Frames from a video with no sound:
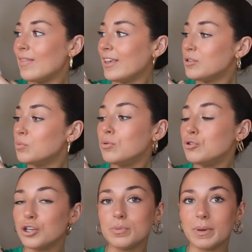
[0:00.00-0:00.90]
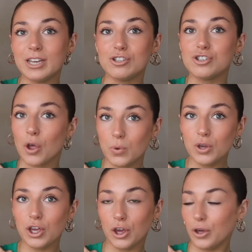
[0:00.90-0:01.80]
This will just be so
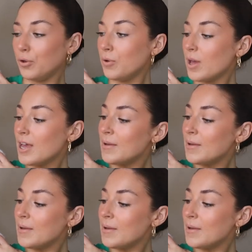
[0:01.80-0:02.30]
cute.